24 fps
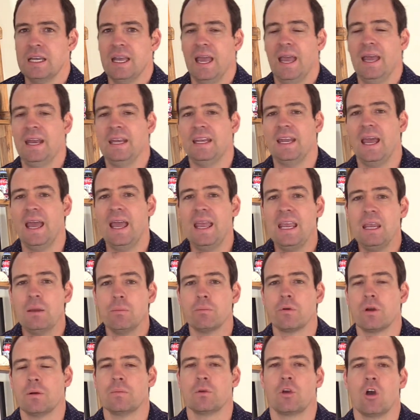And
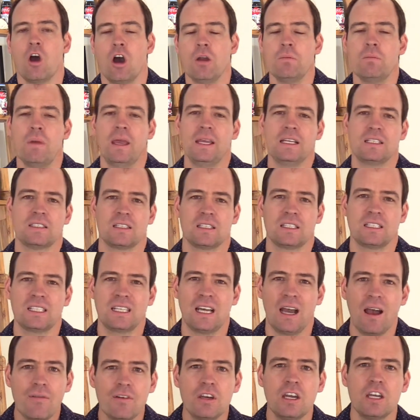Abram, God makes this
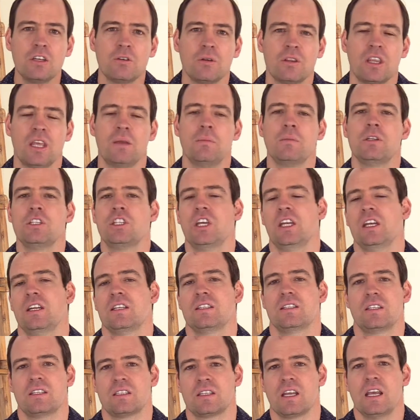covenant with him in
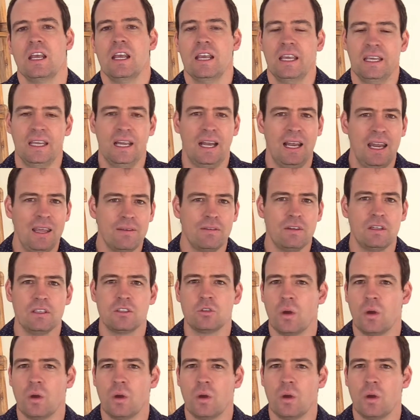Genesis 11,